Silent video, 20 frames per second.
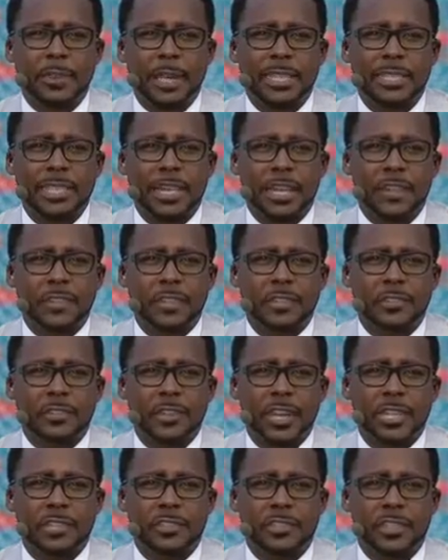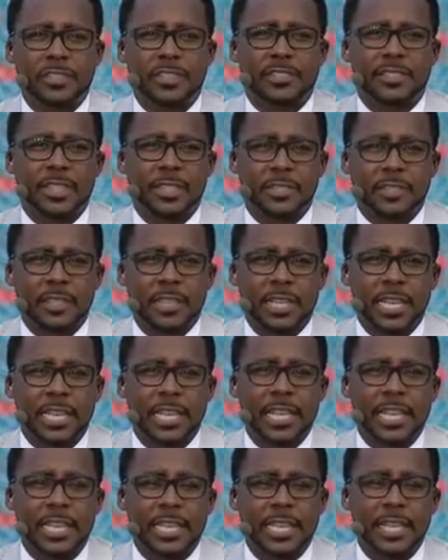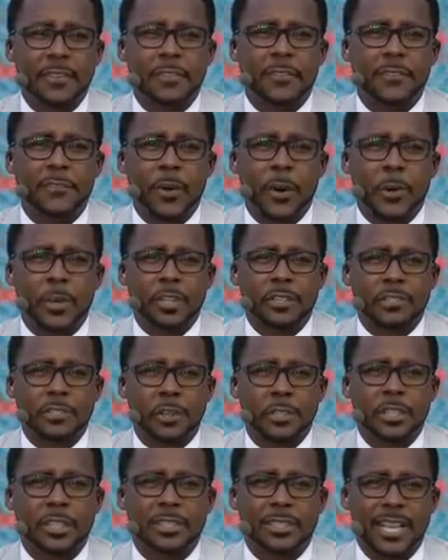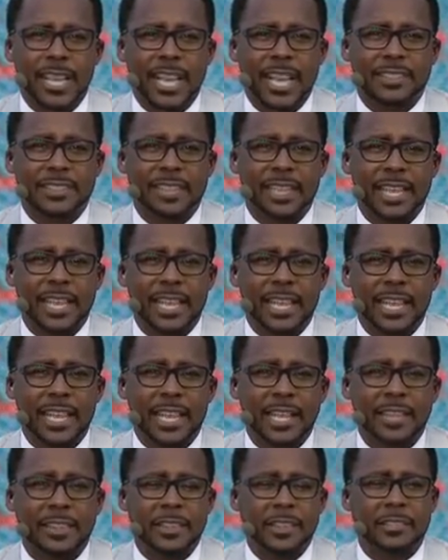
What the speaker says: right now, they're trying to just settle in and get focused on the task at hand.